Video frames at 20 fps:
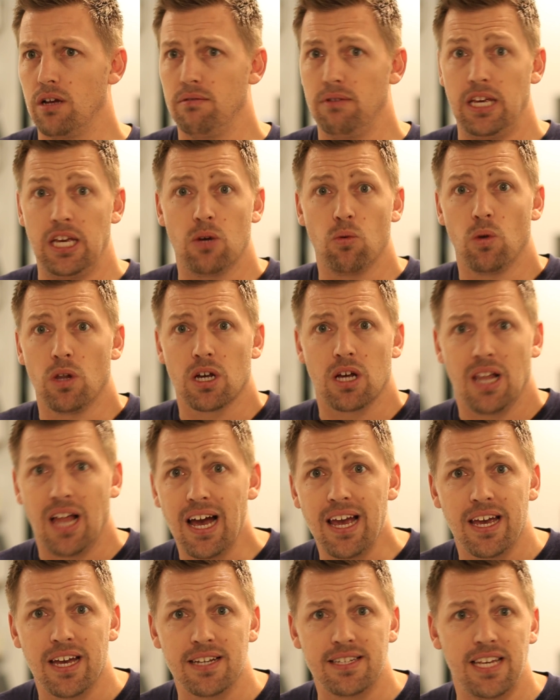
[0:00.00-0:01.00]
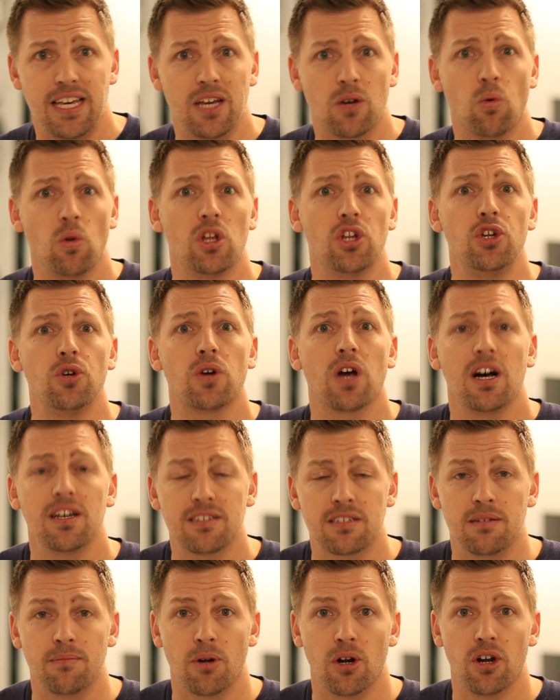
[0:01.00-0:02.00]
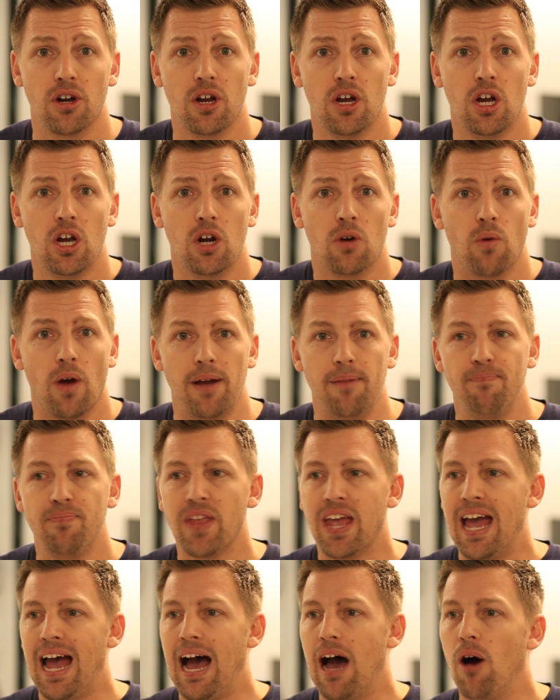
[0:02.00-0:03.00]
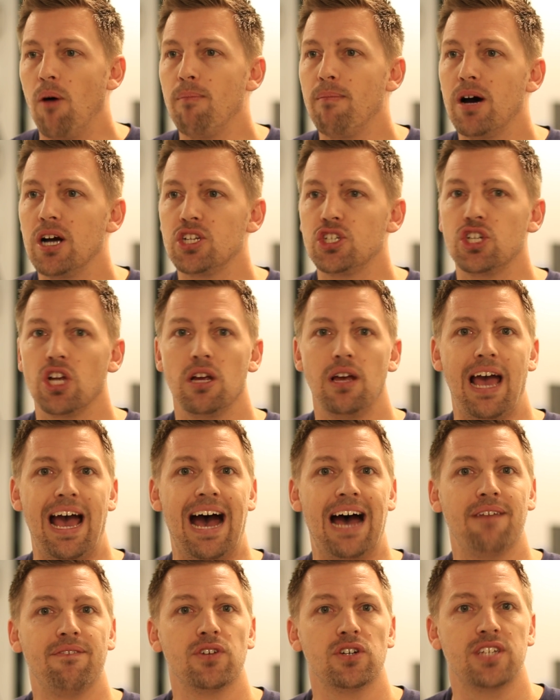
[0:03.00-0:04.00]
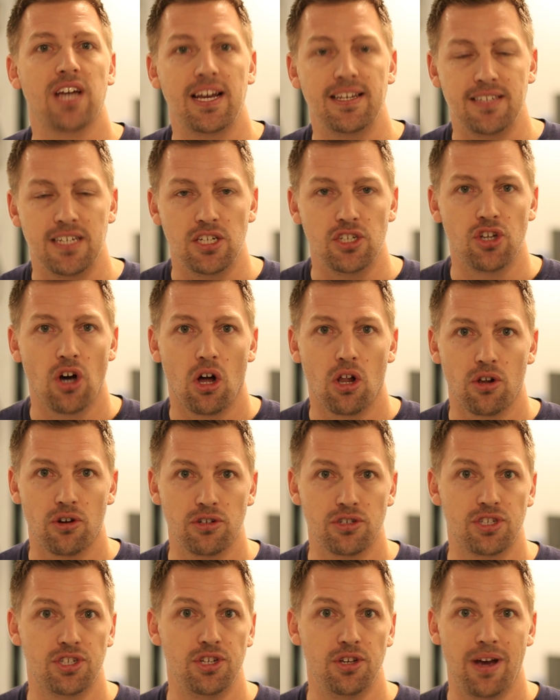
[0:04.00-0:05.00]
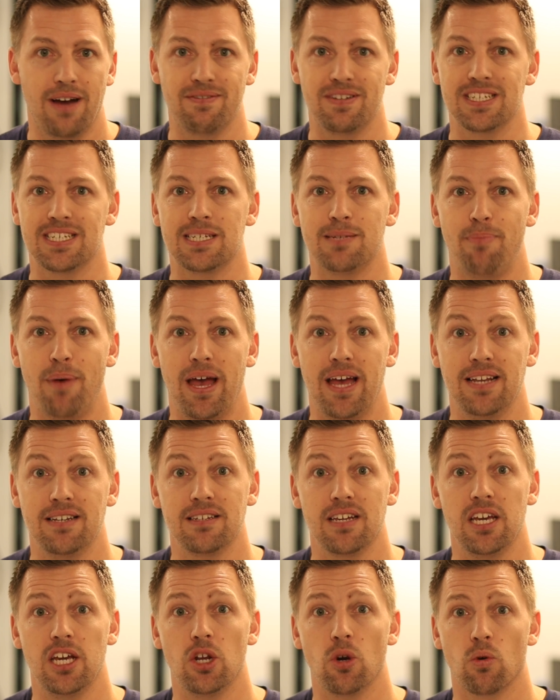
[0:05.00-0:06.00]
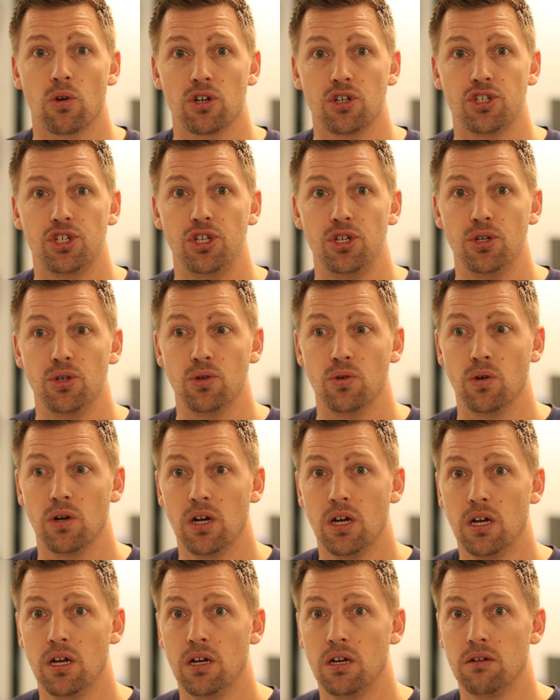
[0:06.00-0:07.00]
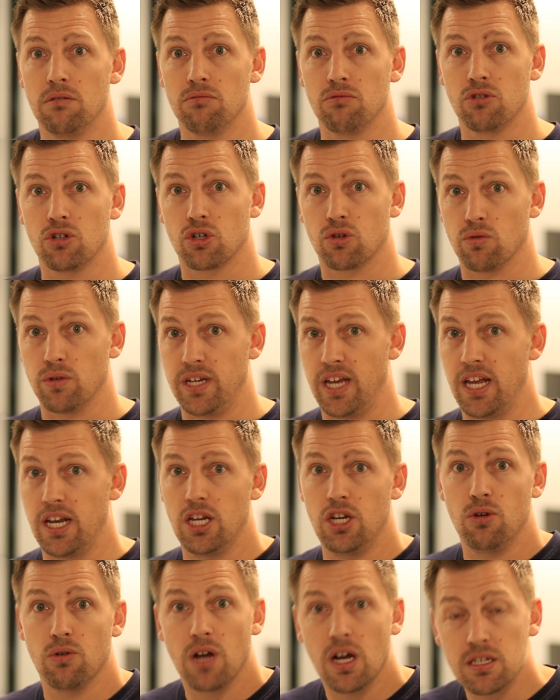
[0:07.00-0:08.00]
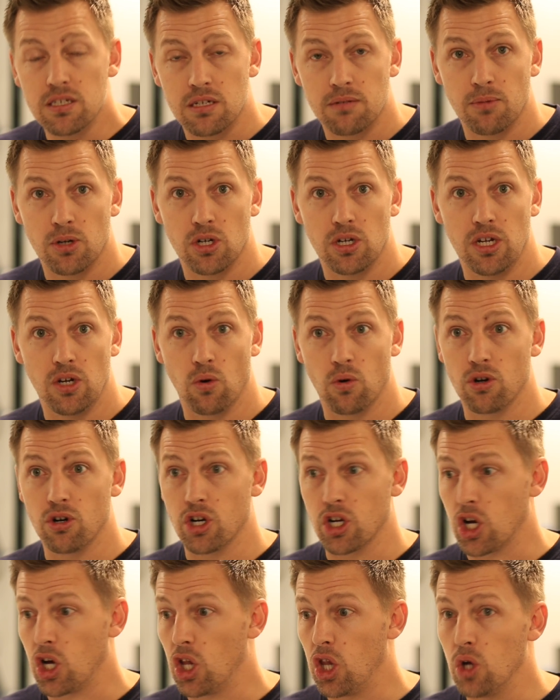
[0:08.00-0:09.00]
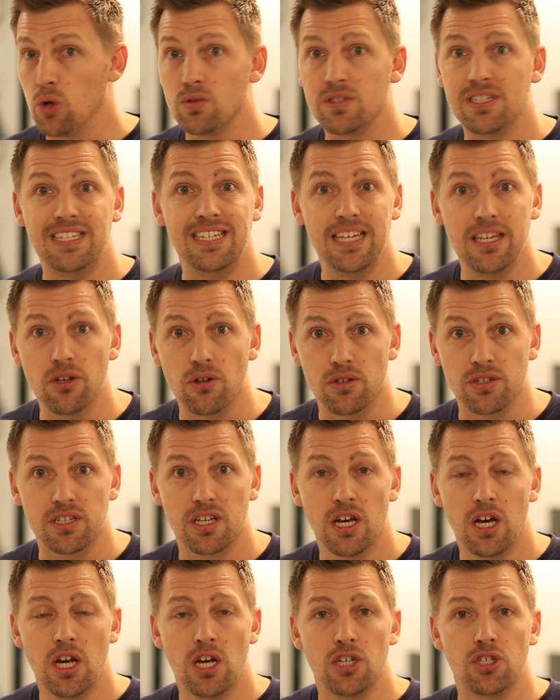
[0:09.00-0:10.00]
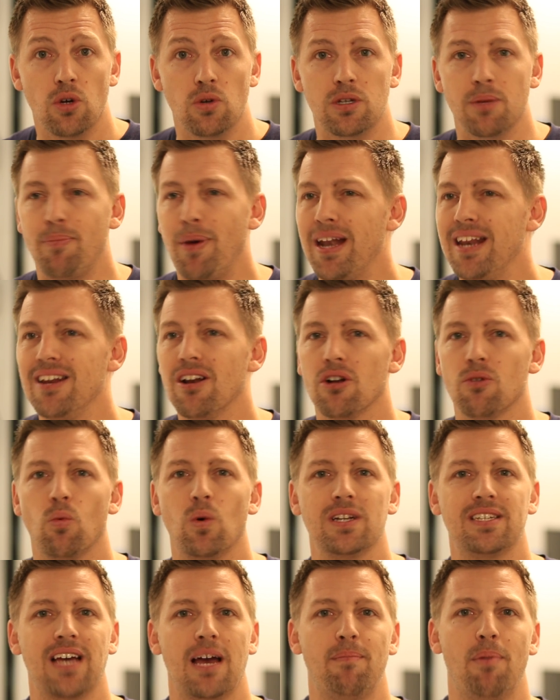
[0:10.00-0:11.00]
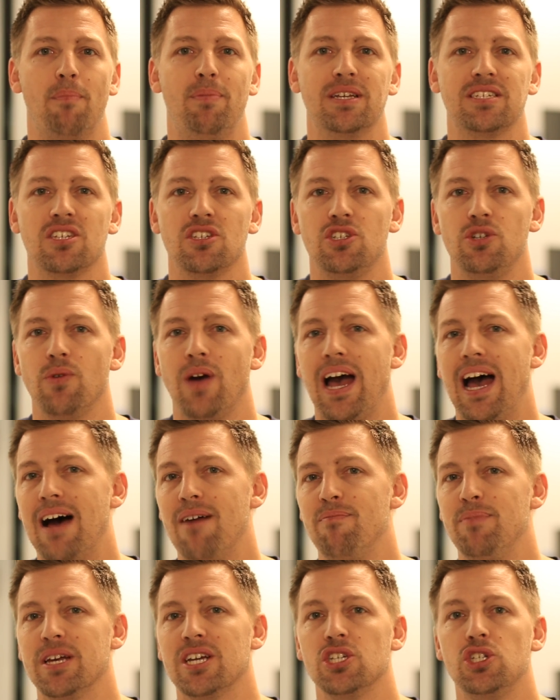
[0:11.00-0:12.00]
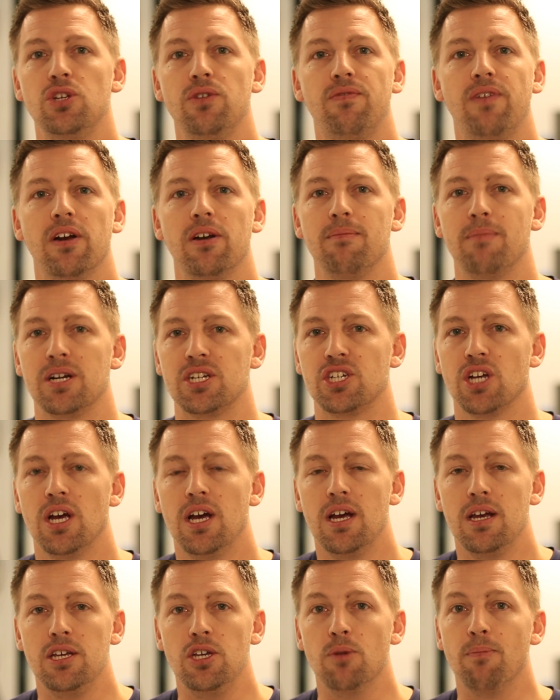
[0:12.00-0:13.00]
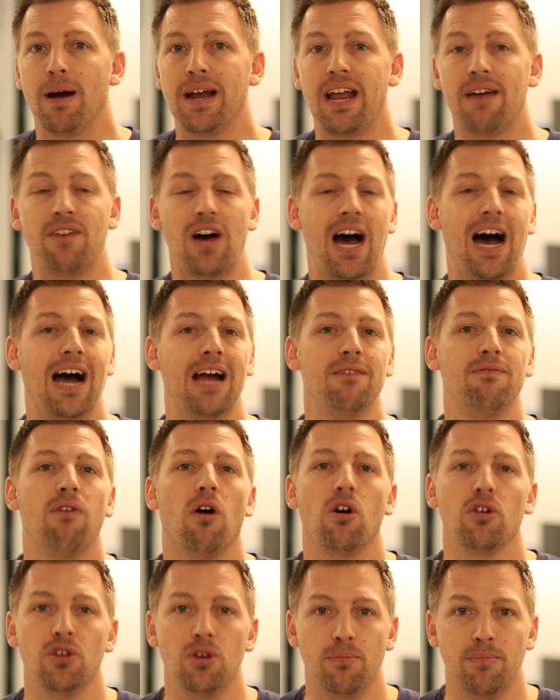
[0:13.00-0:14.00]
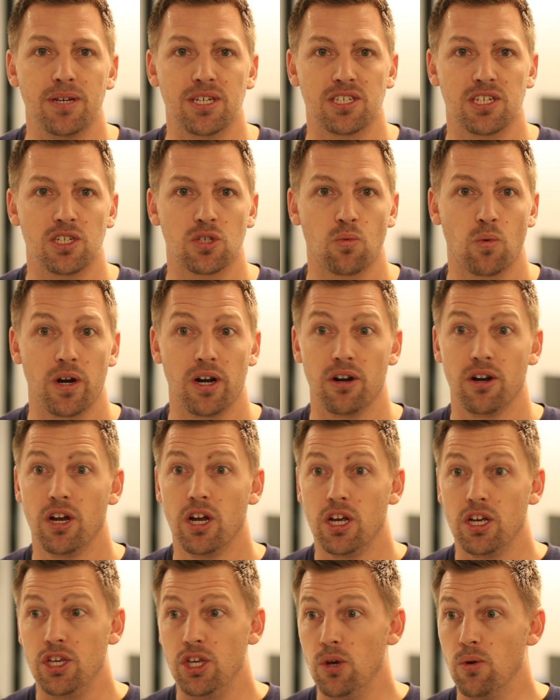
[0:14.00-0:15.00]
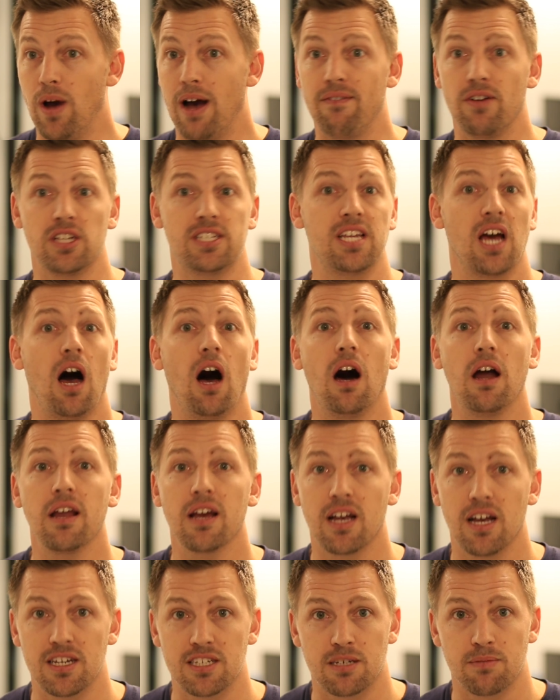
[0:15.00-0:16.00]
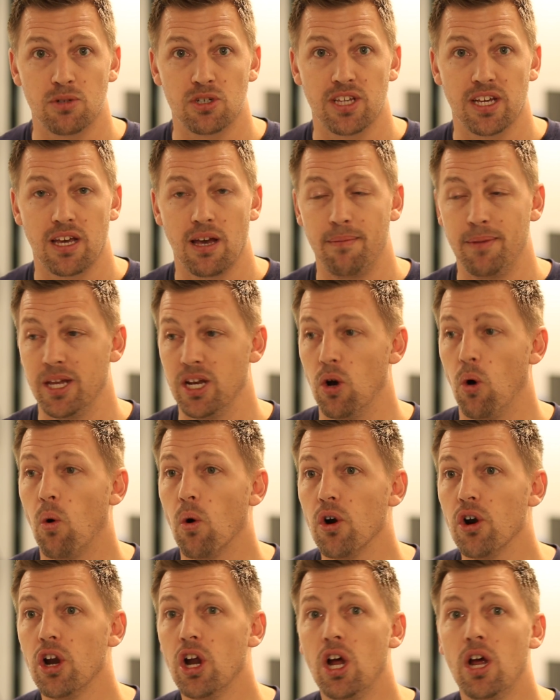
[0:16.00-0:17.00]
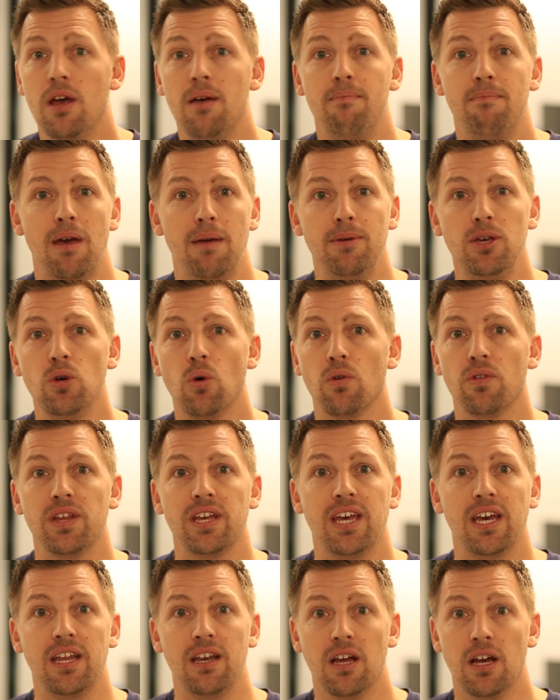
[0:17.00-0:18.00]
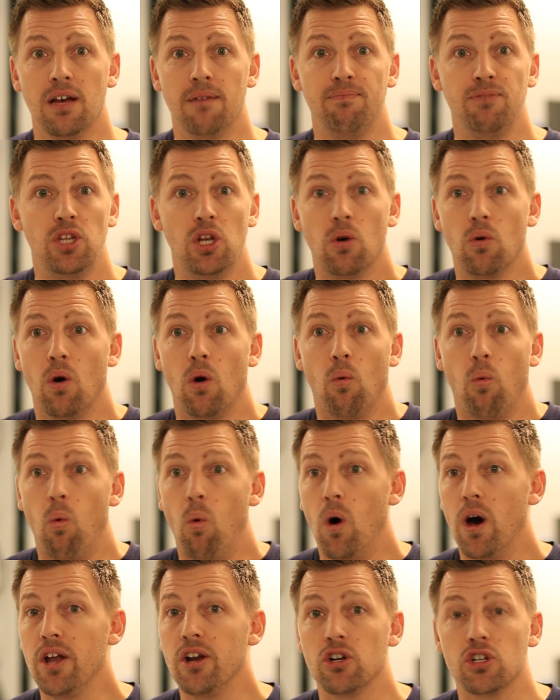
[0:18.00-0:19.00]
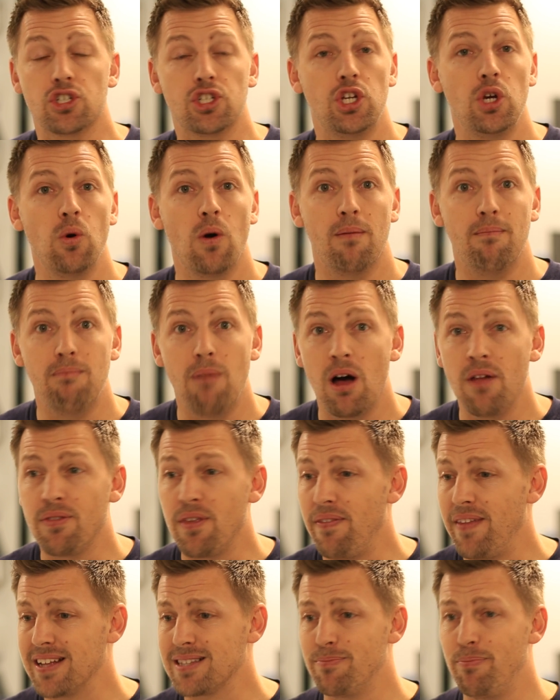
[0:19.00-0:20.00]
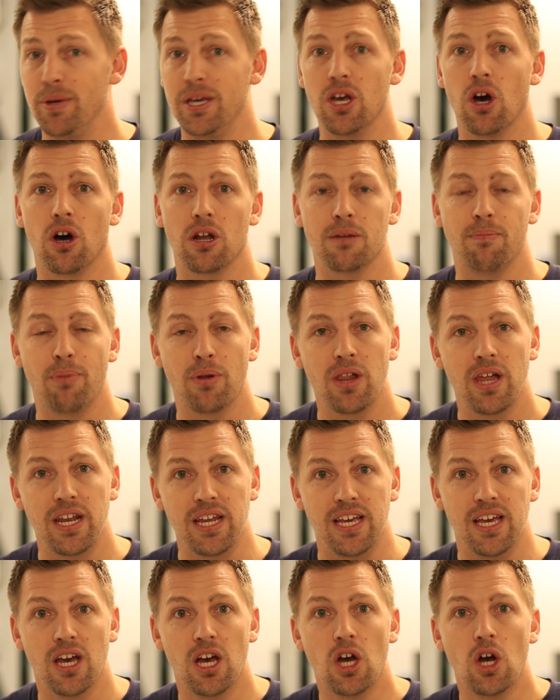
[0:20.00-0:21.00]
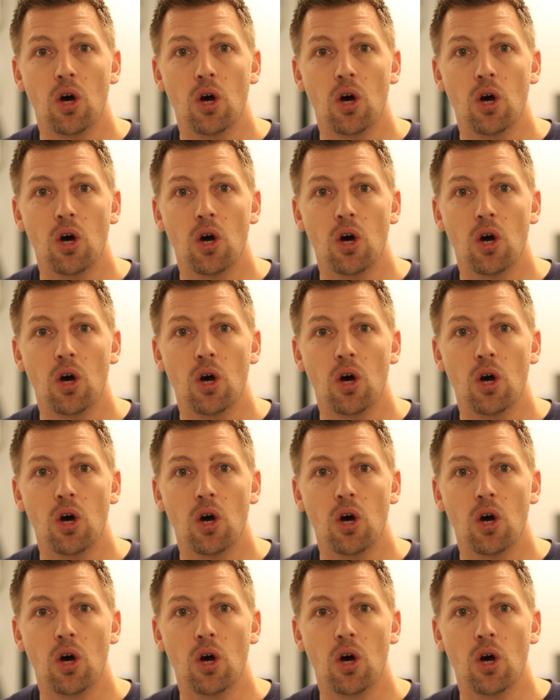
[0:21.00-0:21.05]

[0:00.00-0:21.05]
equal a client, to equal a new customer, right? How much advertising dollars do you have to spend in order to create a new customer, in order to close deals? So depending on what type of business you have, because you might have a high volume business where you have a ton of customers that come in, or maybe you only get, 1 or 2 a month, and that's beyond plenty.